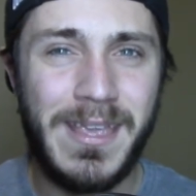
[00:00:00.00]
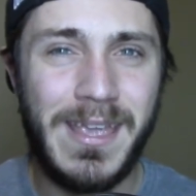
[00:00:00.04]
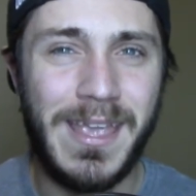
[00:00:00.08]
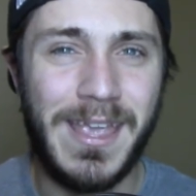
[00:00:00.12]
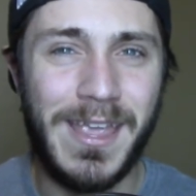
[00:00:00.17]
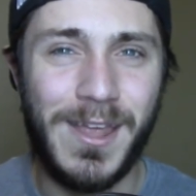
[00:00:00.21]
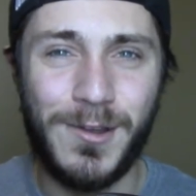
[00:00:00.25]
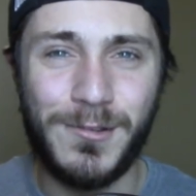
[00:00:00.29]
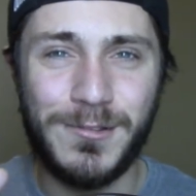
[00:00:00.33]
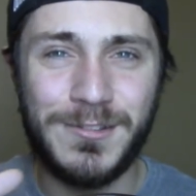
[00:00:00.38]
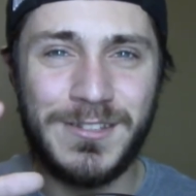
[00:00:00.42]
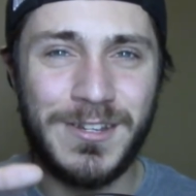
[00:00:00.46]

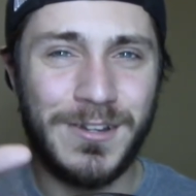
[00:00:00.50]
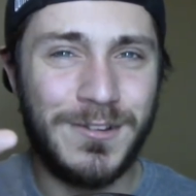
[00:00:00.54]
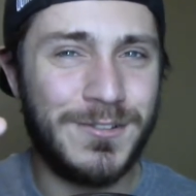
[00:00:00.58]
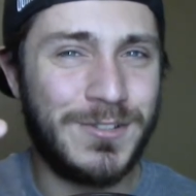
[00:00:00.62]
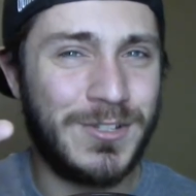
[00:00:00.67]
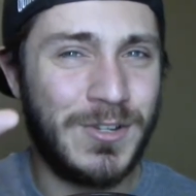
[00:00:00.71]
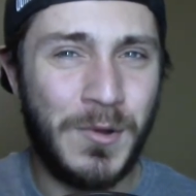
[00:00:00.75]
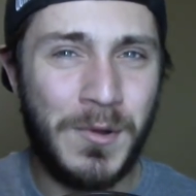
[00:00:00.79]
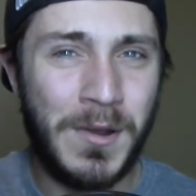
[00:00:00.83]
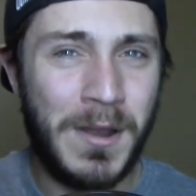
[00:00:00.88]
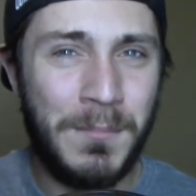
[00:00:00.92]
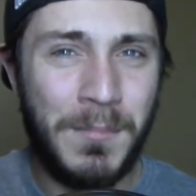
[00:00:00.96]
it'll start
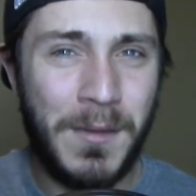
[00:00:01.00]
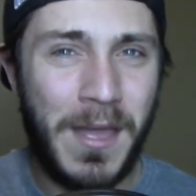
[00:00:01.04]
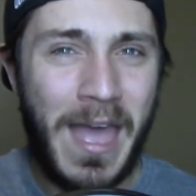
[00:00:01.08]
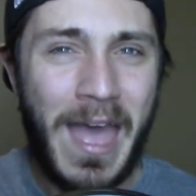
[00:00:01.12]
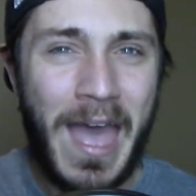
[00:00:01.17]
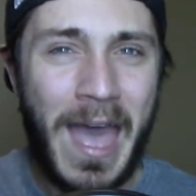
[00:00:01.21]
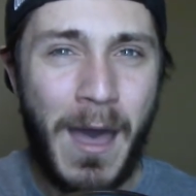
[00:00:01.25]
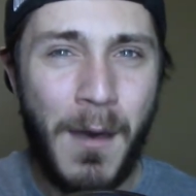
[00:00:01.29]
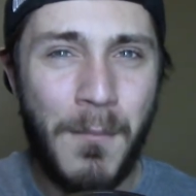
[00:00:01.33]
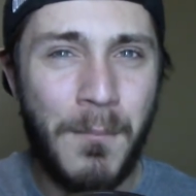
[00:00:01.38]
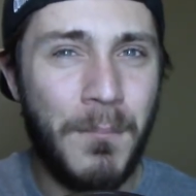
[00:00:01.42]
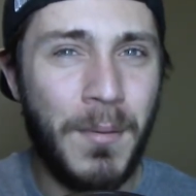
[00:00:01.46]
showing up
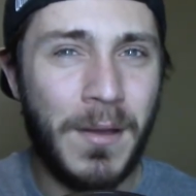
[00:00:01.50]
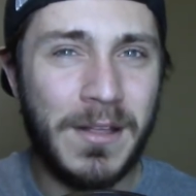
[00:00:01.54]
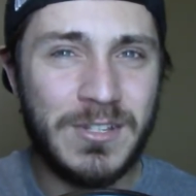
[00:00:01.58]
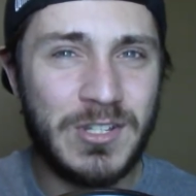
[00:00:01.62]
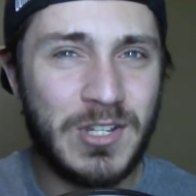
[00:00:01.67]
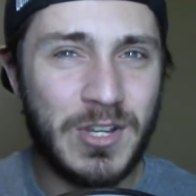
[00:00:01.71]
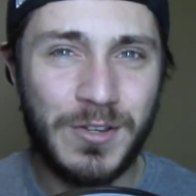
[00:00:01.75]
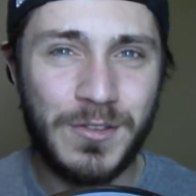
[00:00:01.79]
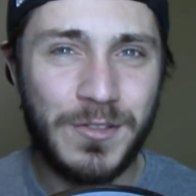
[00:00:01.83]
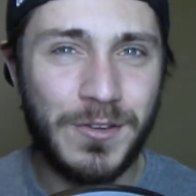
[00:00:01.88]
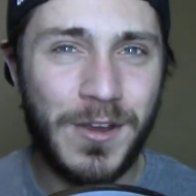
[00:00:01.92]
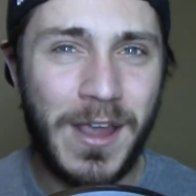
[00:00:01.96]
a, a bunch
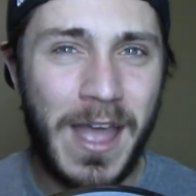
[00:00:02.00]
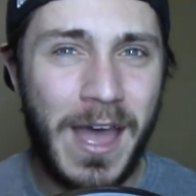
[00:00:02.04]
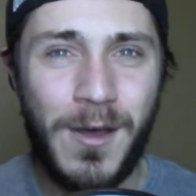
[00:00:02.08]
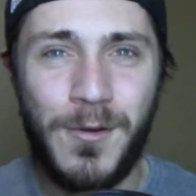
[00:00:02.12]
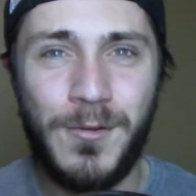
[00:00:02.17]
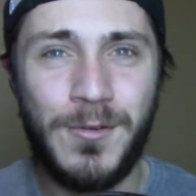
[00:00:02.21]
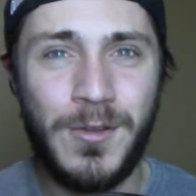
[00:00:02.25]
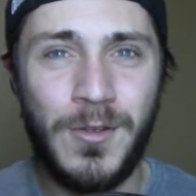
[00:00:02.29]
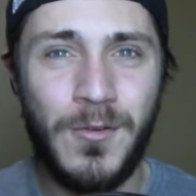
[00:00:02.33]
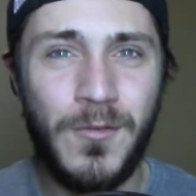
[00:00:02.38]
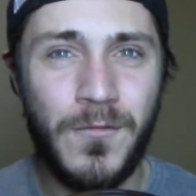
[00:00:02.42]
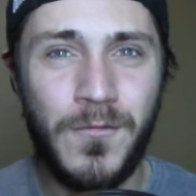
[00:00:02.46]
of other how
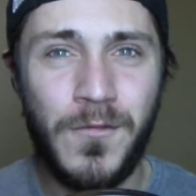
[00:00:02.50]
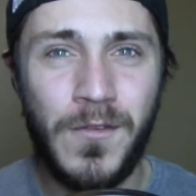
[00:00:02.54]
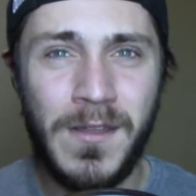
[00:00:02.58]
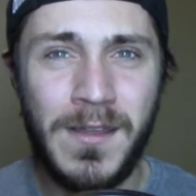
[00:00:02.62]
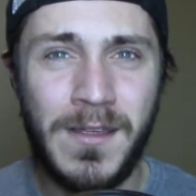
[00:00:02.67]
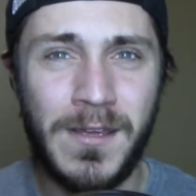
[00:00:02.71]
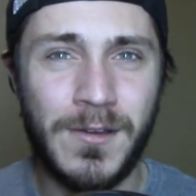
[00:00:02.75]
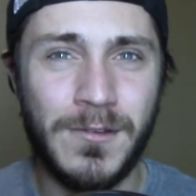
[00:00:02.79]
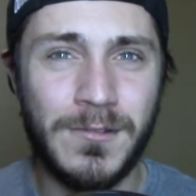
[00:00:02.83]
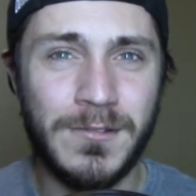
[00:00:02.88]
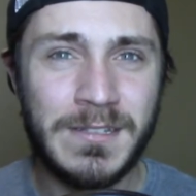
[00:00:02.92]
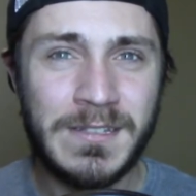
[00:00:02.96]
to
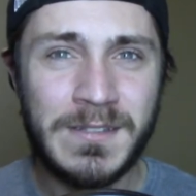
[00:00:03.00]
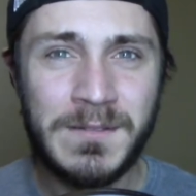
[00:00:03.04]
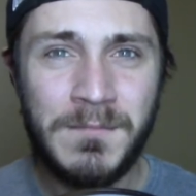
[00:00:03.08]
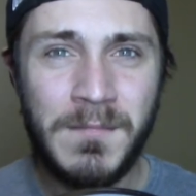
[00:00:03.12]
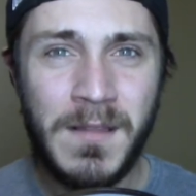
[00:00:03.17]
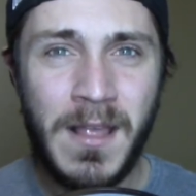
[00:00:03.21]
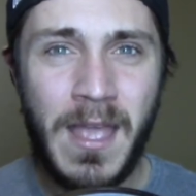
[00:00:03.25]
videos.